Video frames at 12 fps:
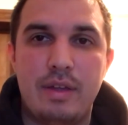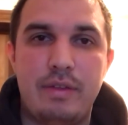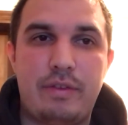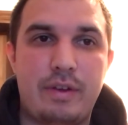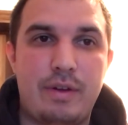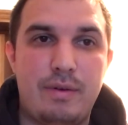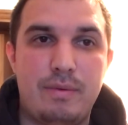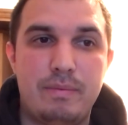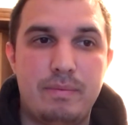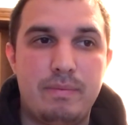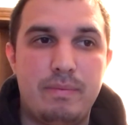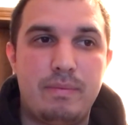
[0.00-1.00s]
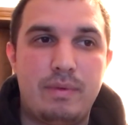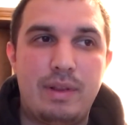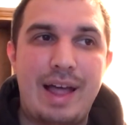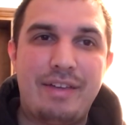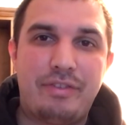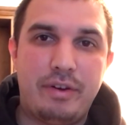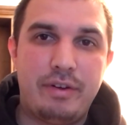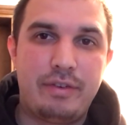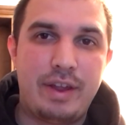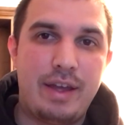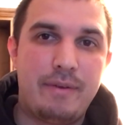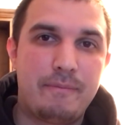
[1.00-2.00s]
So last
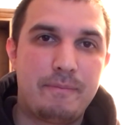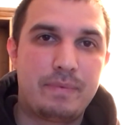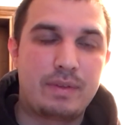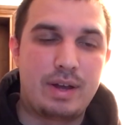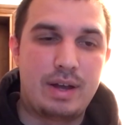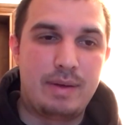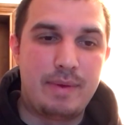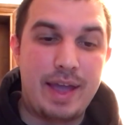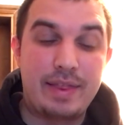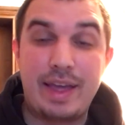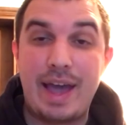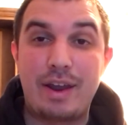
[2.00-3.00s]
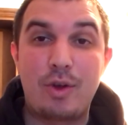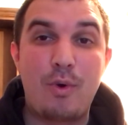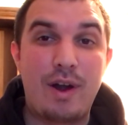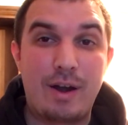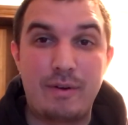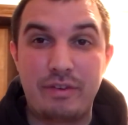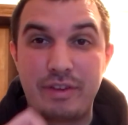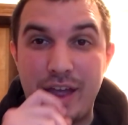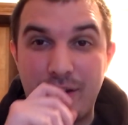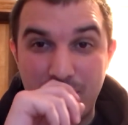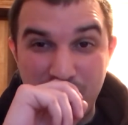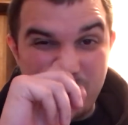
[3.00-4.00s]
Thursday, Haley had a choir
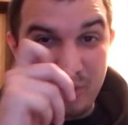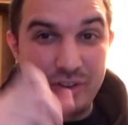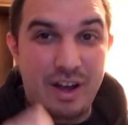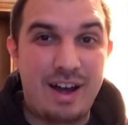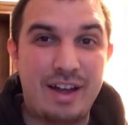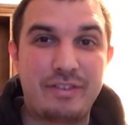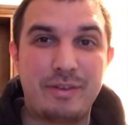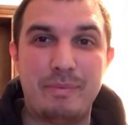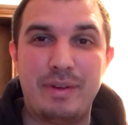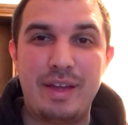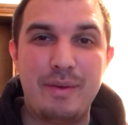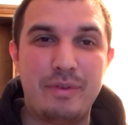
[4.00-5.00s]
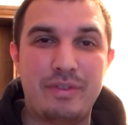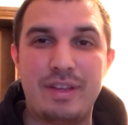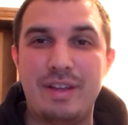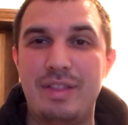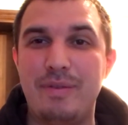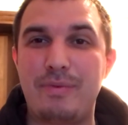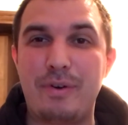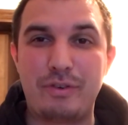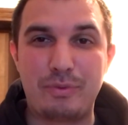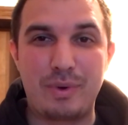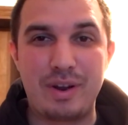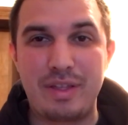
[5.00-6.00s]
recital, which was awesome. It was the
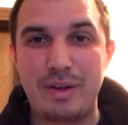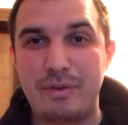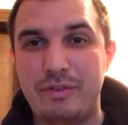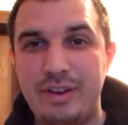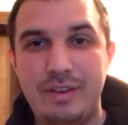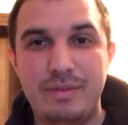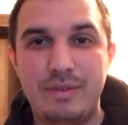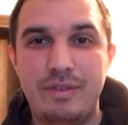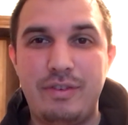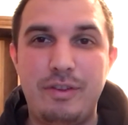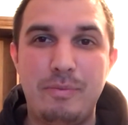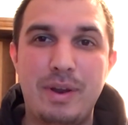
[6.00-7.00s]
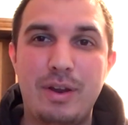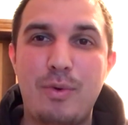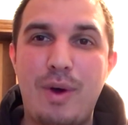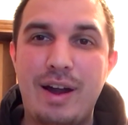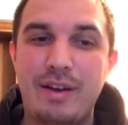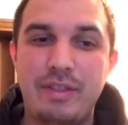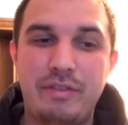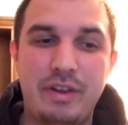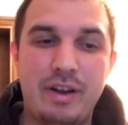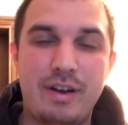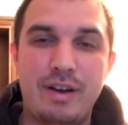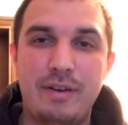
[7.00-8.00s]
first one of those. She's been in choir this
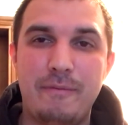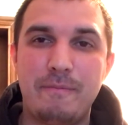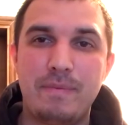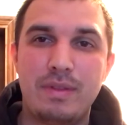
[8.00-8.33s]
year, and